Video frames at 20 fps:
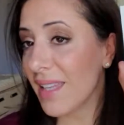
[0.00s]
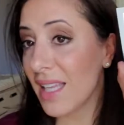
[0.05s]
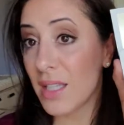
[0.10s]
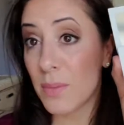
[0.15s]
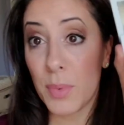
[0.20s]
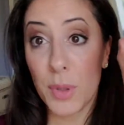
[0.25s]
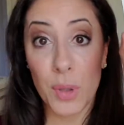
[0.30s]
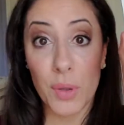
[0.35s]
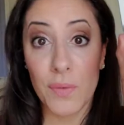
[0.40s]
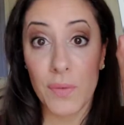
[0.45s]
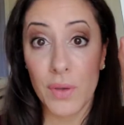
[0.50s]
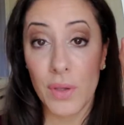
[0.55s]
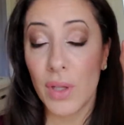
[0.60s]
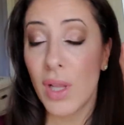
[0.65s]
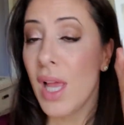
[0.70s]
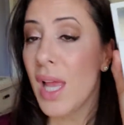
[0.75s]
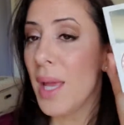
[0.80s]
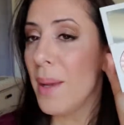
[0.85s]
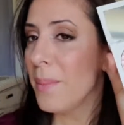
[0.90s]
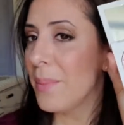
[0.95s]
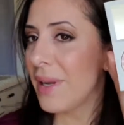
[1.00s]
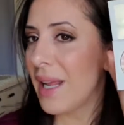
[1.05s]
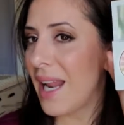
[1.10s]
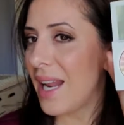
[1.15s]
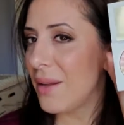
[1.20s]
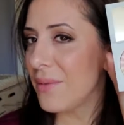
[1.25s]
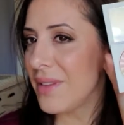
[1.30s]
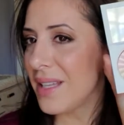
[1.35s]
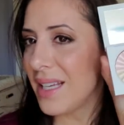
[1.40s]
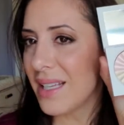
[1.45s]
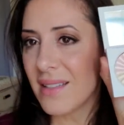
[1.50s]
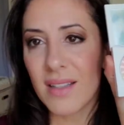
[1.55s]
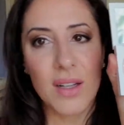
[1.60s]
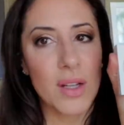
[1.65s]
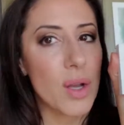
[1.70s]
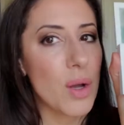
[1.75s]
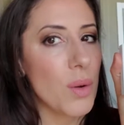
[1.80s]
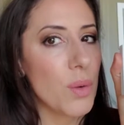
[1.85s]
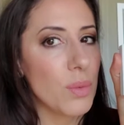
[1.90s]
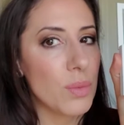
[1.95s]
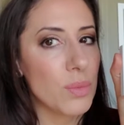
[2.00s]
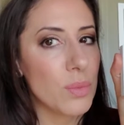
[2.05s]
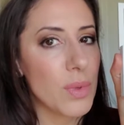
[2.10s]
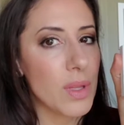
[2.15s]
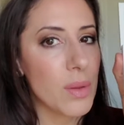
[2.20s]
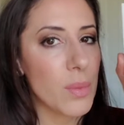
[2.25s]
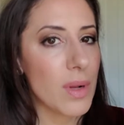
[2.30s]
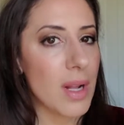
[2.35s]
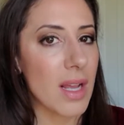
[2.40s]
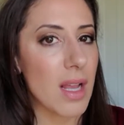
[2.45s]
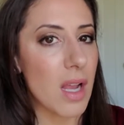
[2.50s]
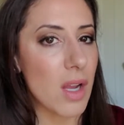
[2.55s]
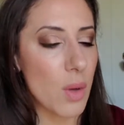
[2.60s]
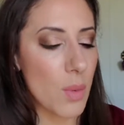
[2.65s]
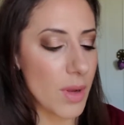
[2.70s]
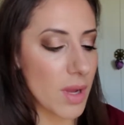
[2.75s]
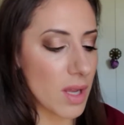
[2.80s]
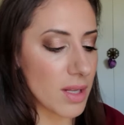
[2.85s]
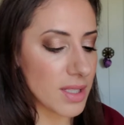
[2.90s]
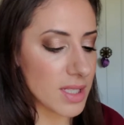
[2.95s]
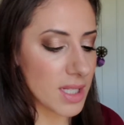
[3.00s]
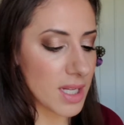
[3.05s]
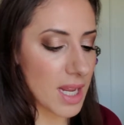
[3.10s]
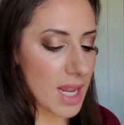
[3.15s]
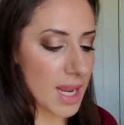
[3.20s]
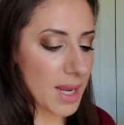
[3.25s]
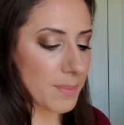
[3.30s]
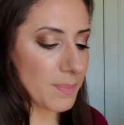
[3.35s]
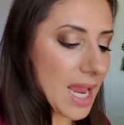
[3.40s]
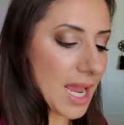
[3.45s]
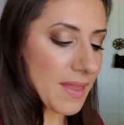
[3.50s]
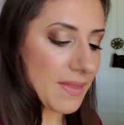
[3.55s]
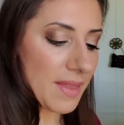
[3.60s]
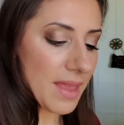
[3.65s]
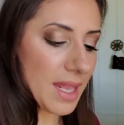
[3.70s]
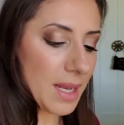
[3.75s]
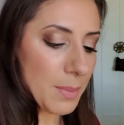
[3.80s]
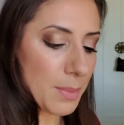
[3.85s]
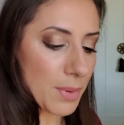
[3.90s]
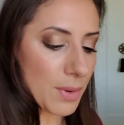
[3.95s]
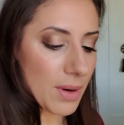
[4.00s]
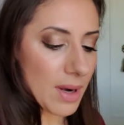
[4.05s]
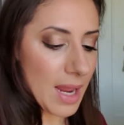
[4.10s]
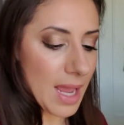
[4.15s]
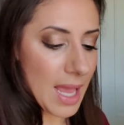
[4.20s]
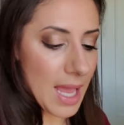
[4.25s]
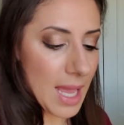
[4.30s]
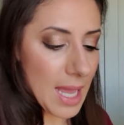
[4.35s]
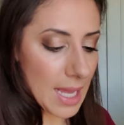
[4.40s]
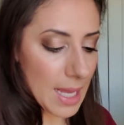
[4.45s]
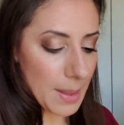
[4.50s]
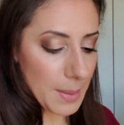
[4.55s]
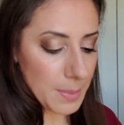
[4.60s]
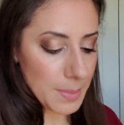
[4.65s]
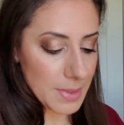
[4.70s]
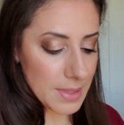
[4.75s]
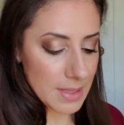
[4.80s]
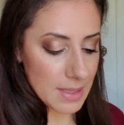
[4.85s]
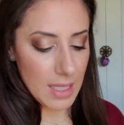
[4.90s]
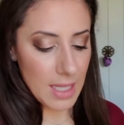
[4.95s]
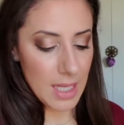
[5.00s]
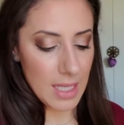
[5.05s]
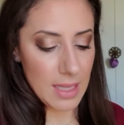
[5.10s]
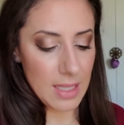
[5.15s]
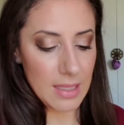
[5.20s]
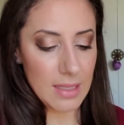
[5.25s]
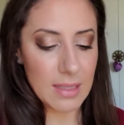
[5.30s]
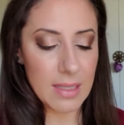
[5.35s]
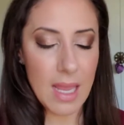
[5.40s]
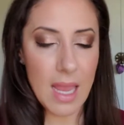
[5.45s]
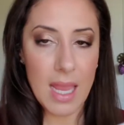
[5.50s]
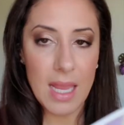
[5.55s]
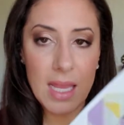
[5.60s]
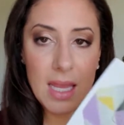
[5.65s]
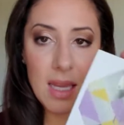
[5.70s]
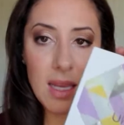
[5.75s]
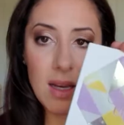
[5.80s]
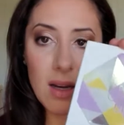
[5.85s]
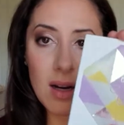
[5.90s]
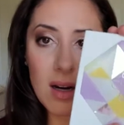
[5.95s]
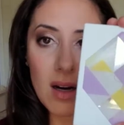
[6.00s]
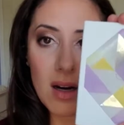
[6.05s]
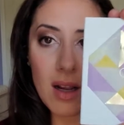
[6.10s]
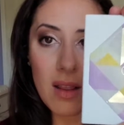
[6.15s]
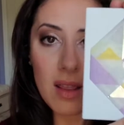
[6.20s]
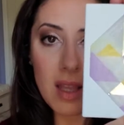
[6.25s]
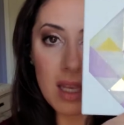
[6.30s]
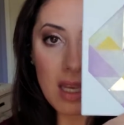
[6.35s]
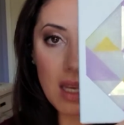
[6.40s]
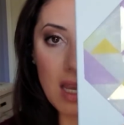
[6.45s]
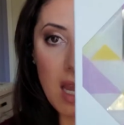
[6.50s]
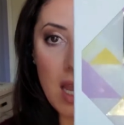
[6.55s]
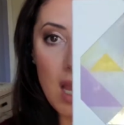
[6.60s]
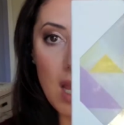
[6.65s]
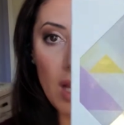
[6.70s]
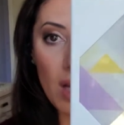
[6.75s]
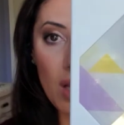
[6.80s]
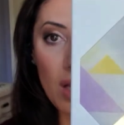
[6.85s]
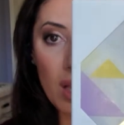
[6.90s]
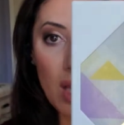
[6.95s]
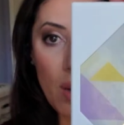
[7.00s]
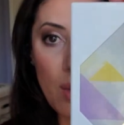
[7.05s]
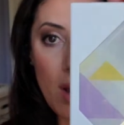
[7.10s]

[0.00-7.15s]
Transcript: is beautiful, but I don't think it's gonna go with what I got going on today. And then perhaps in this guy here, the Glow